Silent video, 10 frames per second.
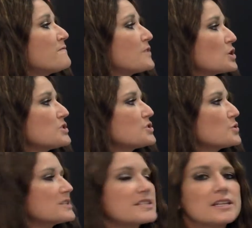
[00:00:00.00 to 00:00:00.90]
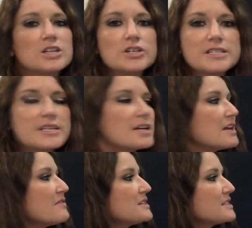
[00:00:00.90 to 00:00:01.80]
First, Kristen looked
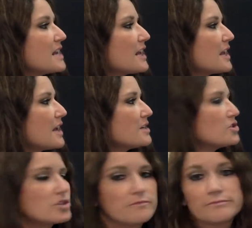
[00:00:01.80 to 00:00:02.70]
in the snake cage.